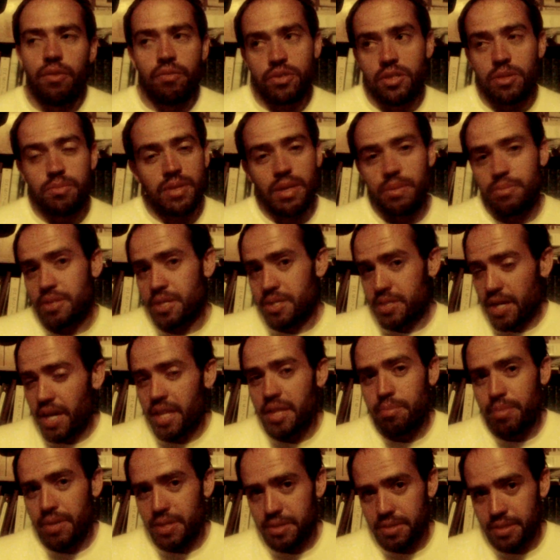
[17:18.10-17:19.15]
Sometimes that's
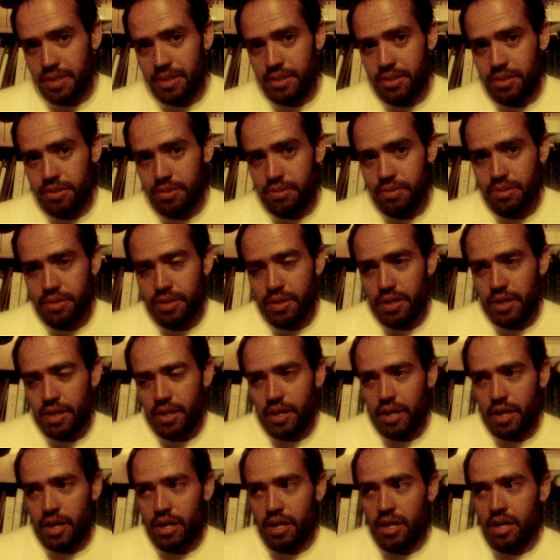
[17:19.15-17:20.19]
not the best thing to do.
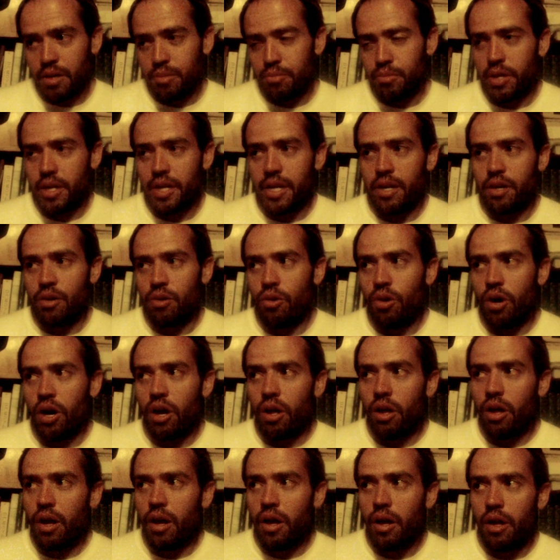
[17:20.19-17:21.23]
And
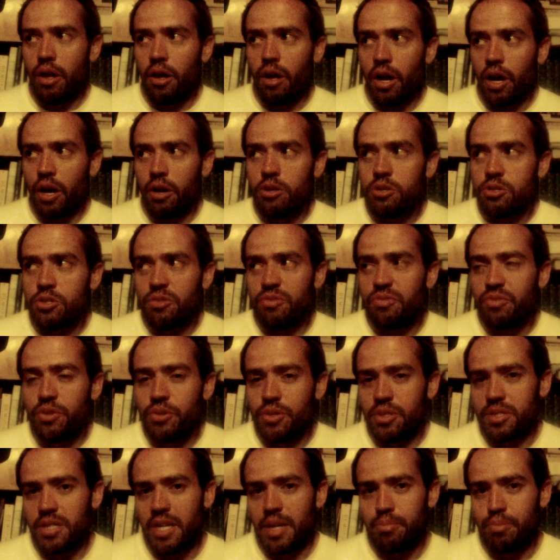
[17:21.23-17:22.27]
now, here's a
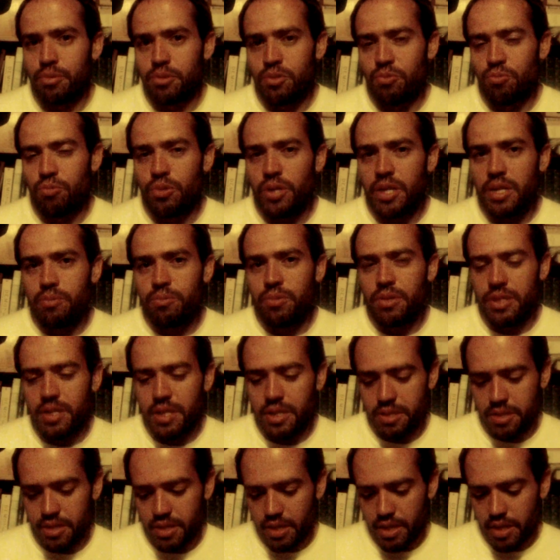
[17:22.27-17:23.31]
few examples, and we'll end with
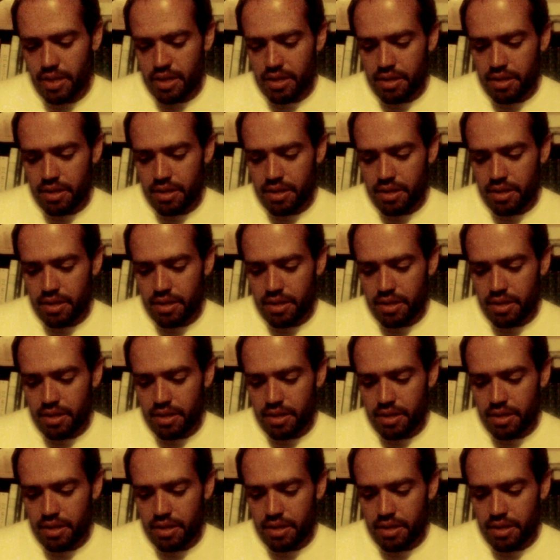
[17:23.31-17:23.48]
this.